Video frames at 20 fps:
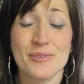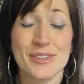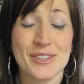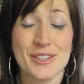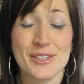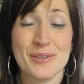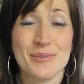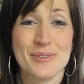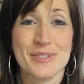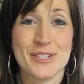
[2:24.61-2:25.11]

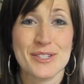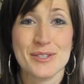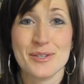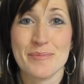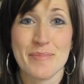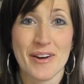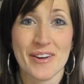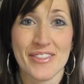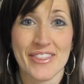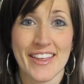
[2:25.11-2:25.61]
really know what to
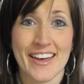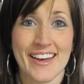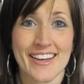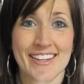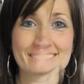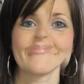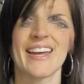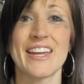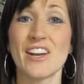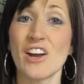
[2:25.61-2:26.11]
do about
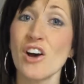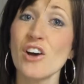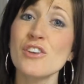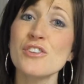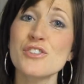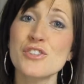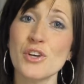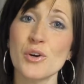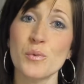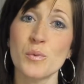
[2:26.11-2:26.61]
that. And
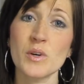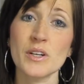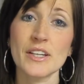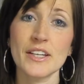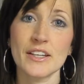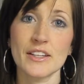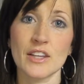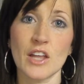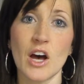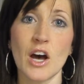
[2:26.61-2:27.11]
also,
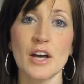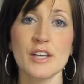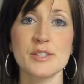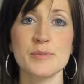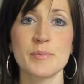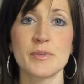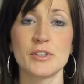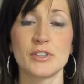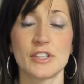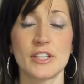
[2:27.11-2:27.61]
working in the
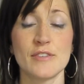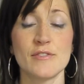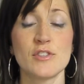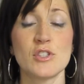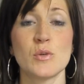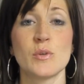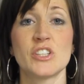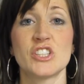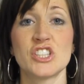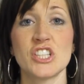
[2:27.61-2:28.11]
hospital
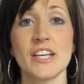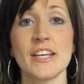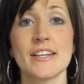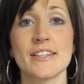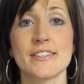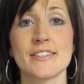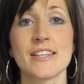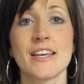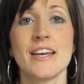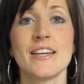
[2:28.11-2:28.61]
gives you a
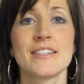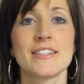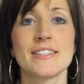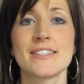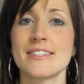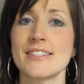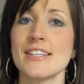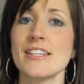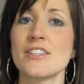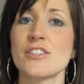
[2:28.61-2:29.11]
chance to
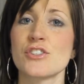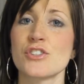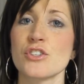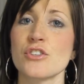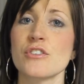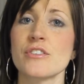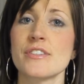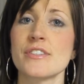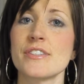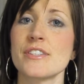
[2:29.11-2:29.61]
see
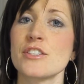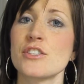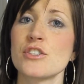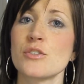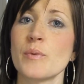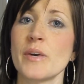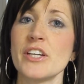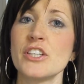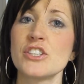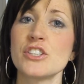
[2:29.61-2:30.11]
certain
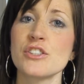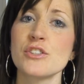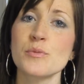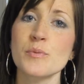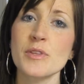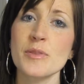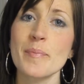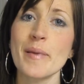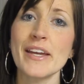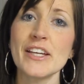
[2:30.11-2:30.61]

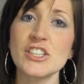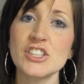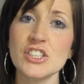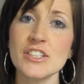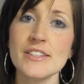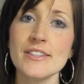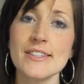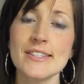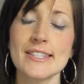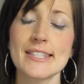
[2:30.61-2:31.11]
situations with
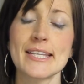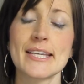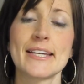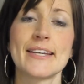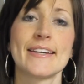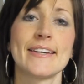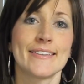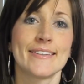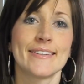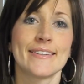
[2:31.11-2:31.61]
patients
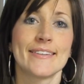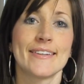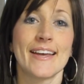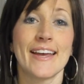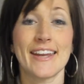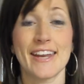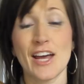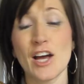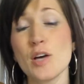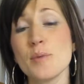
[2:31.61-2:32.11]

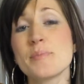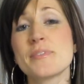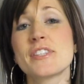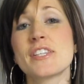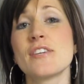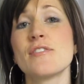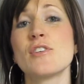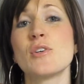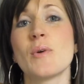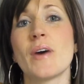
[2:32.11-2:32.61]
and helps
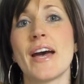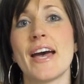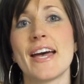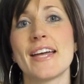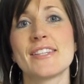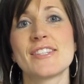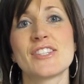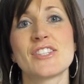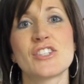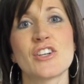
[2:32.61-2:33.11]
give you a
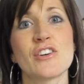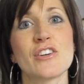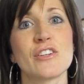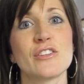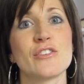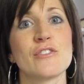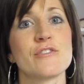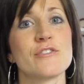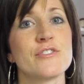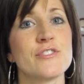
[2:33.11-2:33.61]
head start
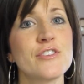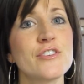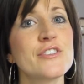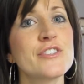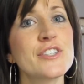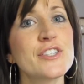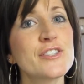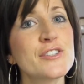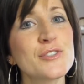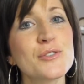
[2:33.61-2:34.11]
on those
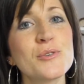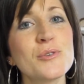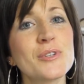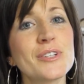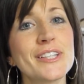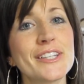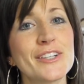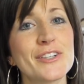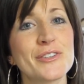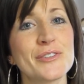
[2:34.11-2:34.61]
nursing school
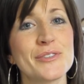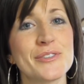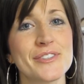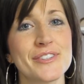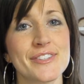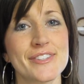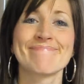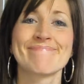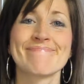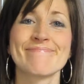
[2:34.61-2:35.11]

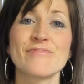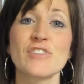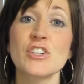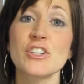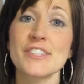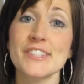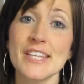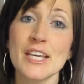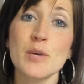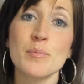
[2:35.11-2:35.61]
clinicals. For
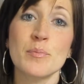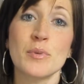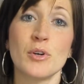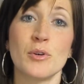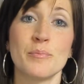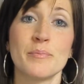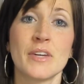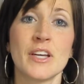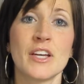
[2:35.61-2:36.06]
example,